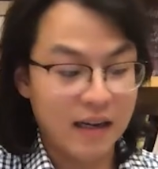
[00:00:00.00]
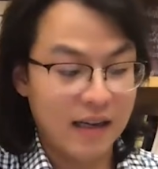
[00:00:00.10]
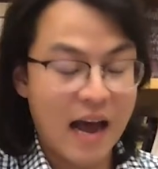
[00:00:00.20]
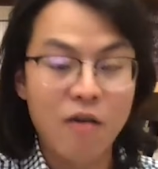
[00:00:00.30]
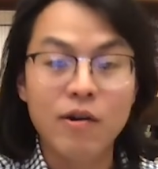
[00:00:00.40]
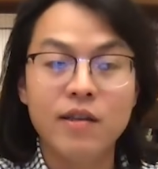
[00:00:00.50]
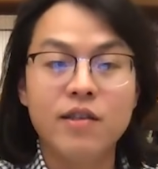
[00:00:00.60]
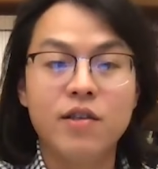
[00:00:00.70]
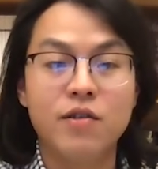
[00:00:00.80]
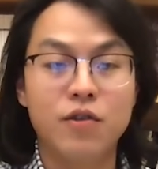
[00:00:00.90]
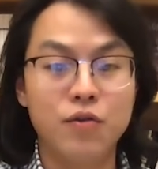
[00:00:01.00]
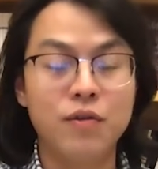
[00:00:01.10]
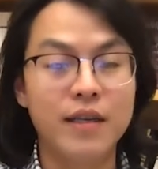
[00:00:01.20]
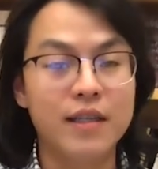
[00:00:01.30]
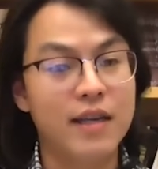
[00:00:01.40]
that allow us to
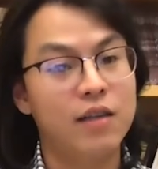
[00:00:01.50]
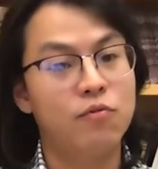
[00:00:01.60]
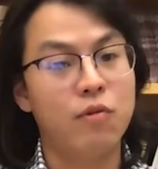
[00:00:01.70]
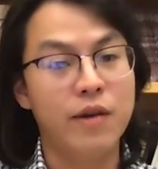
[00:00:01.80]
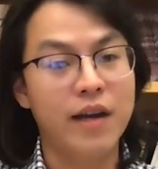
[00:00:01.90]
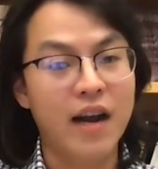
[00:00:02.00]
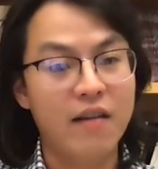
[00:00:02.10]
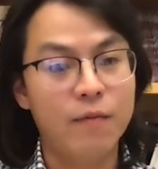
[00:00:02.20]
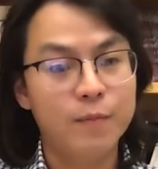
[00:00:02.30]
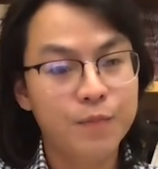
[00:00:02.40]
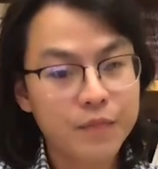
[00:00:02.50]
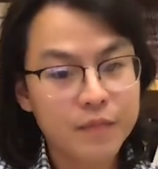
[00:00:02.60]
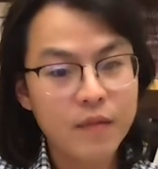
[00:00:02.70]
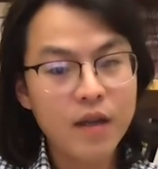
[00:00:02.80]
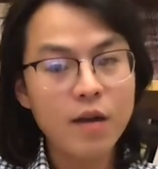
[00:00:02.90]
do these things where we kind of
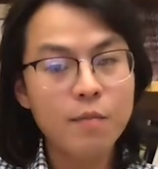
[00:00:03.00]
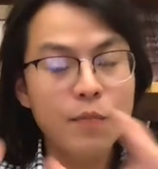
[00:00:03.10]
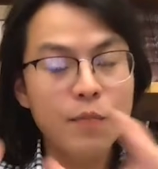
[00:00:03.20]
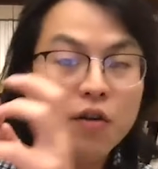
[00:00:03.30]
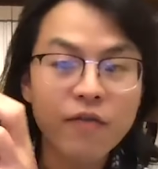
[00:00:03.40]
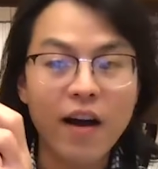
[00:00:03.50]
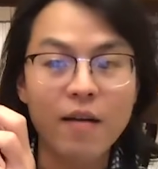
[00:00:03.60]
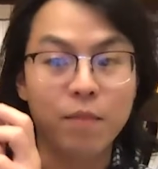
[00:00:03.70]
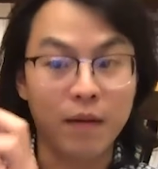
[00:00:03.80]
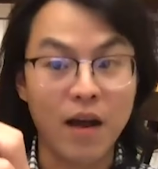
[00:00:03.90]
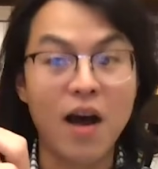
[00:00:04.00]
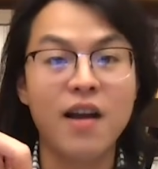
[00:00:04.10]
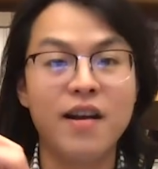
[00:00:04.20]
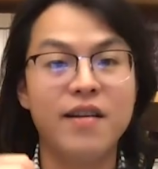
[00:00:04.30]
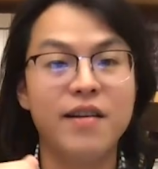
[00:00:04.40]
purify
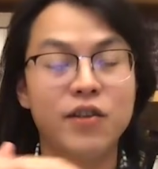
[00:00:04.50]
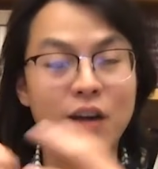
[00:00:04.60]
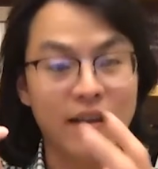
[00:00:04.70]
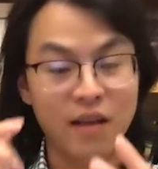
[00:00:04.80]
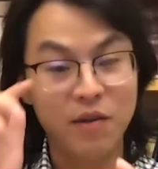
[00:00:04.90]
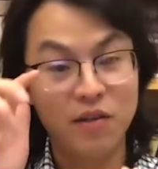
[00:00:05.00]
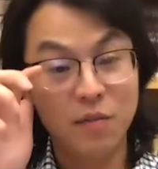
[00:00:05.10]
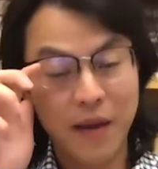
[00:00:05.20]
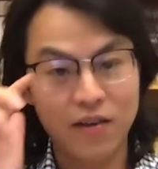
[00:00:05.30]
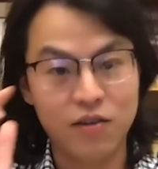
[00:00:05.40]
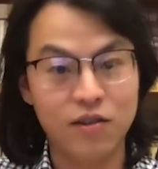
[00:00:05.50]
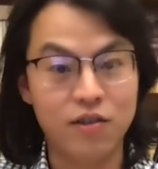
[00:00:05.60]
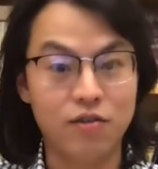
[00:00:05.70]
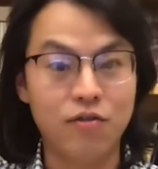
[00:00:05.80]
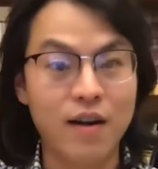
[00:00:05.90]
blood and inject them into
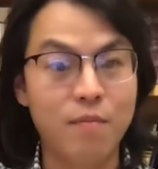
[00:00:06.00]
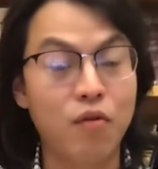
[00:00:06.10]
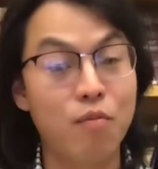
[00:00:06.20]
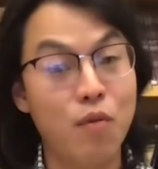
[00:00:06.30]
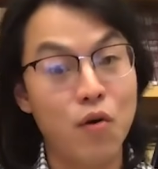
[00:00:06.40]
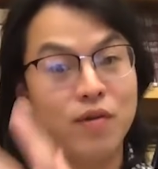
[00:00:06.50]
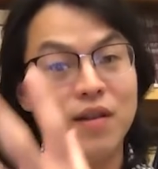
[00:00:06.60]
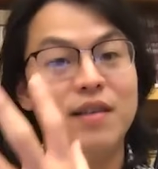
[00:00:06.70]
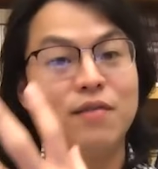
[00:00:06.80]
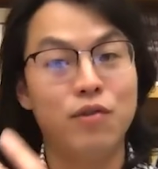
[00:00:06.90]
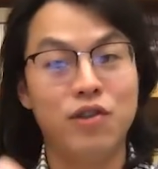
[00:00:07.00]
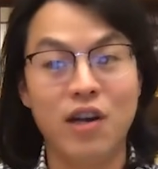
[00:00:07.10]
patients to try to promote this